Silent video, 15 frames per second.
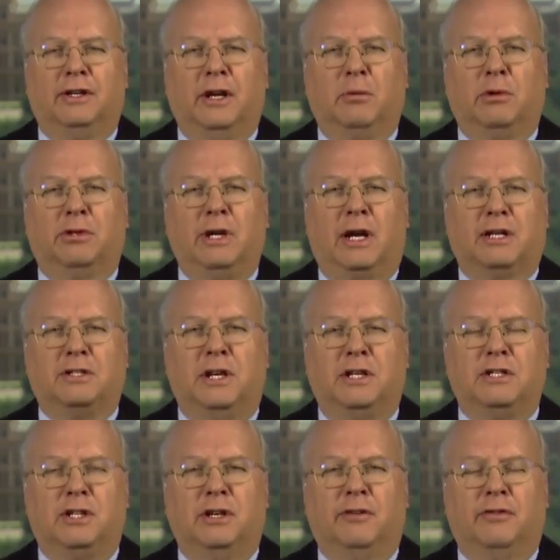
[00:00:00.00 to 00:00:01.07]
double
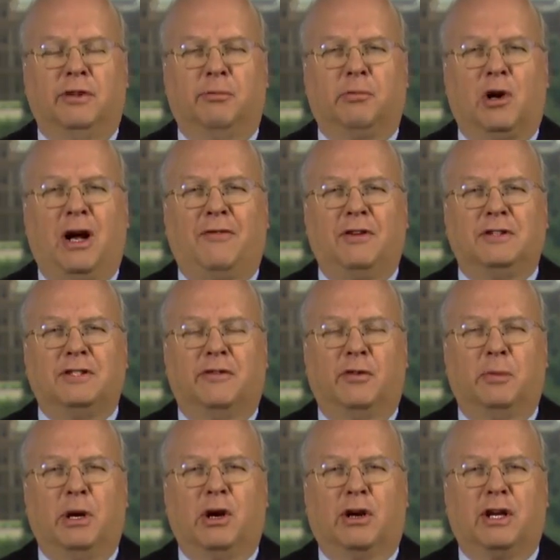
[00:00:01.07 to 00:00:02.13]
taxation of the profits of
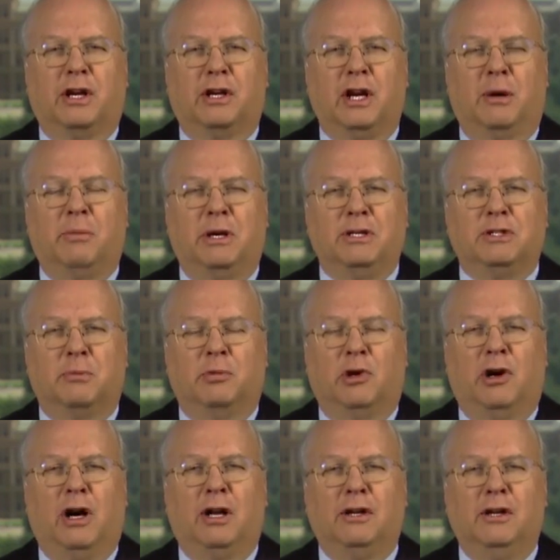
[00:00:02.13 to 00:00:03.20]
American companies
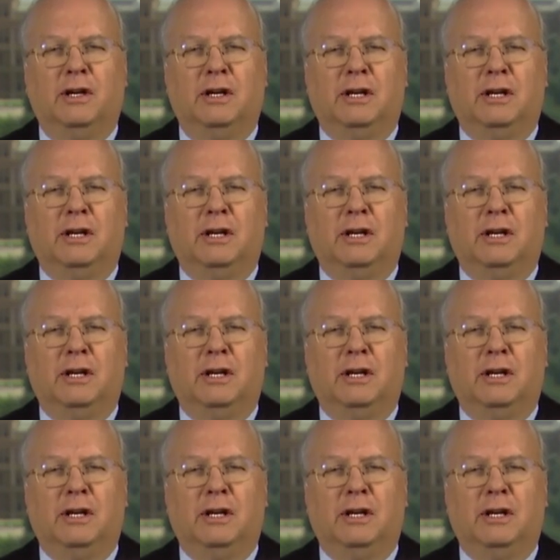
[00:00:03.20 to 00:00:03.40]
abroad.